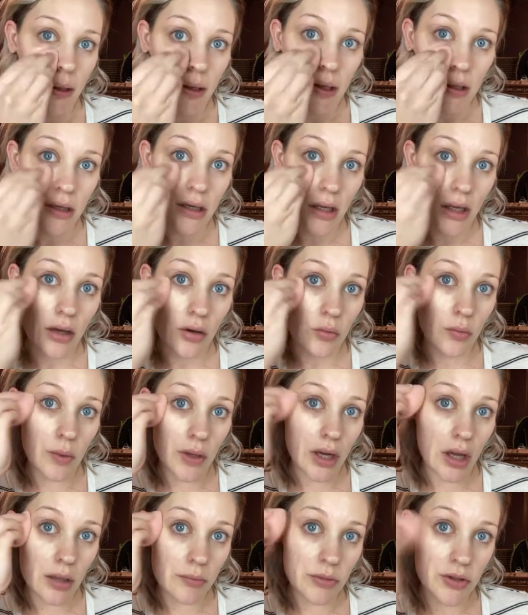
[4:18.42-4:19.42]
Now, when
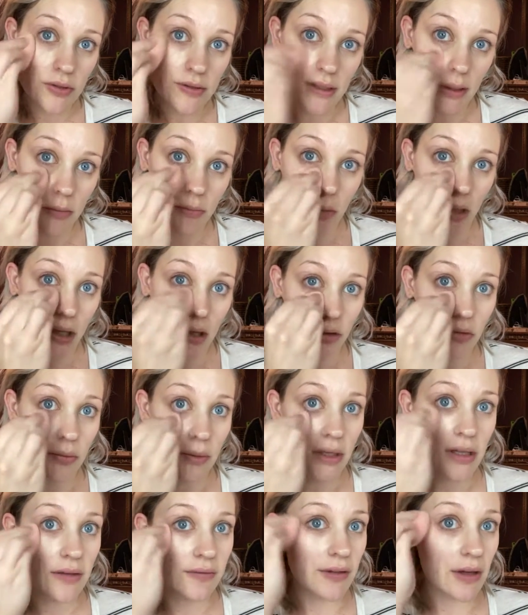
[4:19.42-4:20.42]
I'm using my
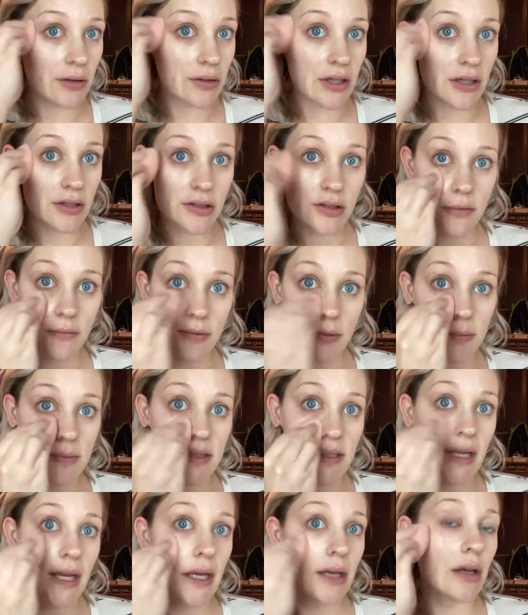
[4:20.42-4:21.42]
3D foundation from
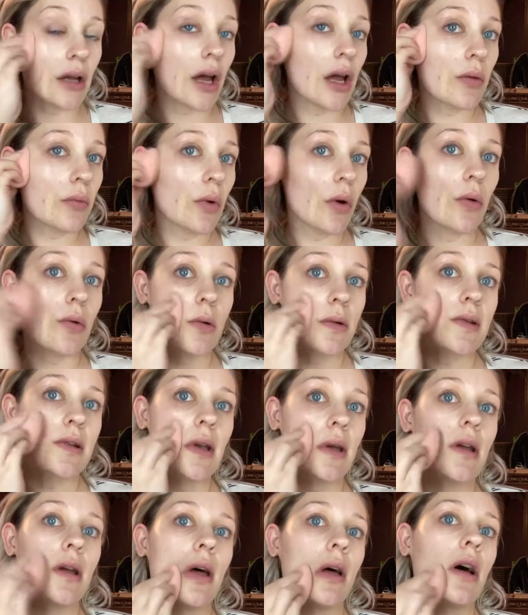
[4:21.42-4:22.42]
Saint, I won't
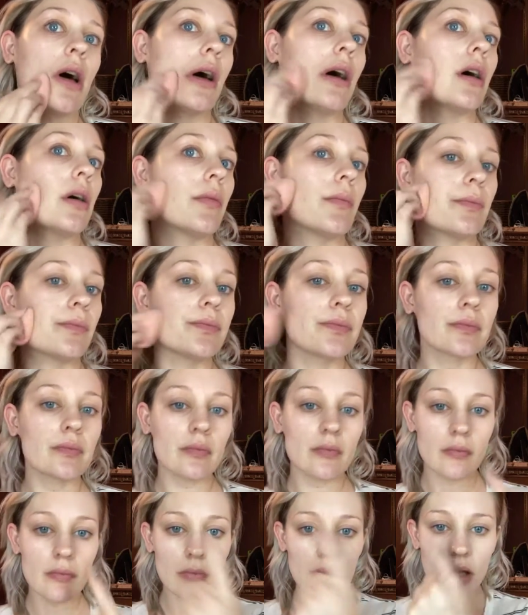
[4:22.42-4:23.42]

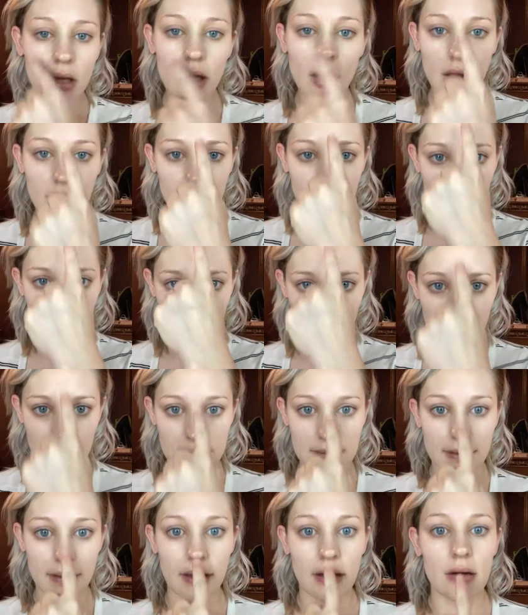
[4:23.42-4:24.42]
cover
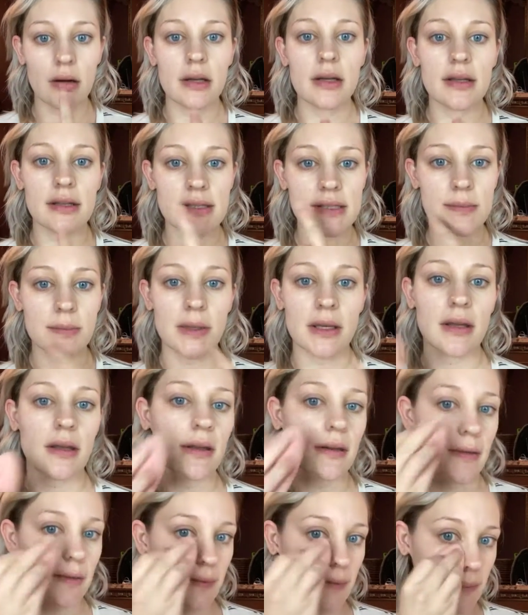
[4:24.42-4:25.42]
these areas
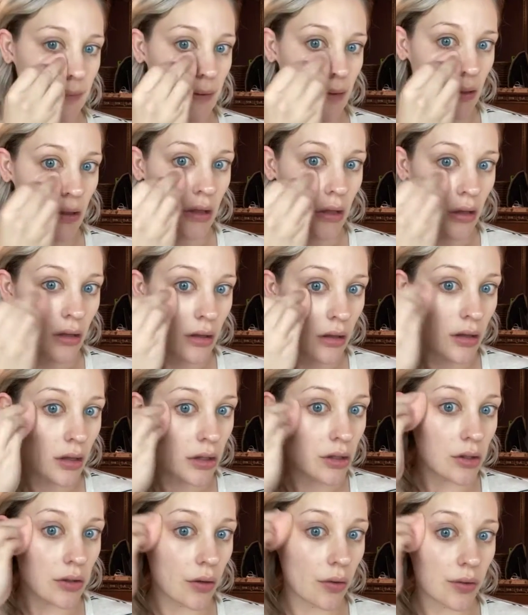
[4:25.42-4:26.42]
because
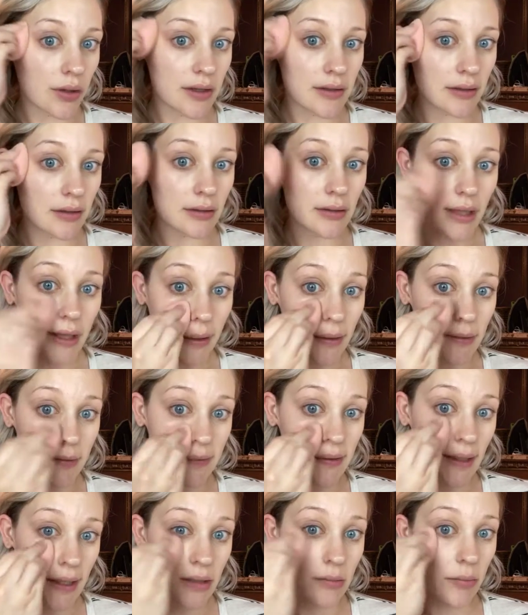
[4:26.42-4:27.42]
you don't need to layer
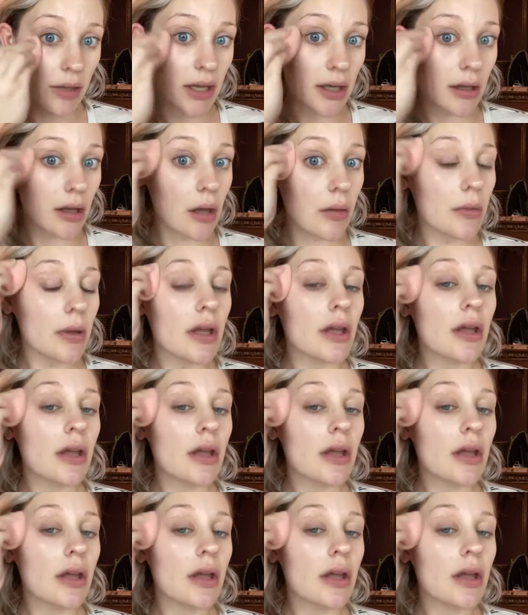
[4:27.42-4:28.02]
Saint makeup.